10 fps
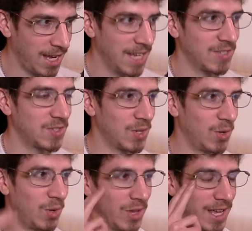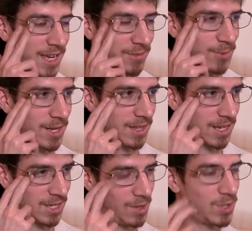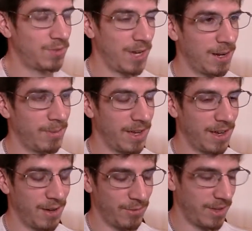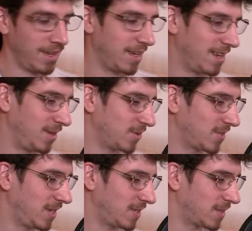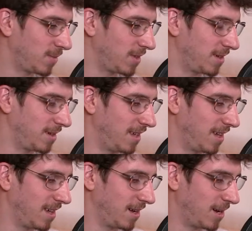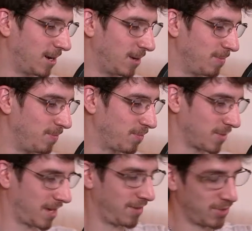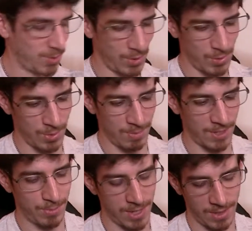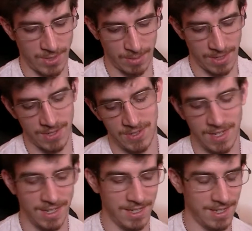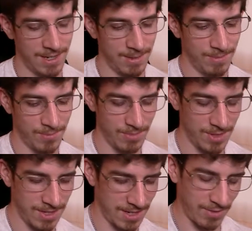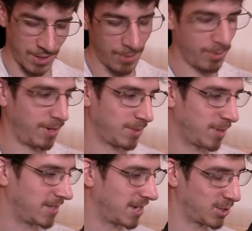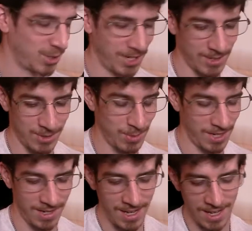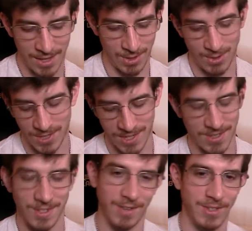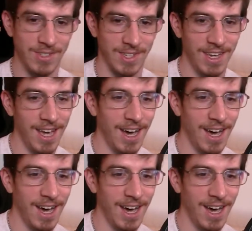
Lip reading: And so I've been a huge fan of it, and you'll see some of the, I have this really cool mouse pad I'll talk about in a second. I have a couple mouse pads actually, and I'll explain their use cases, obviously.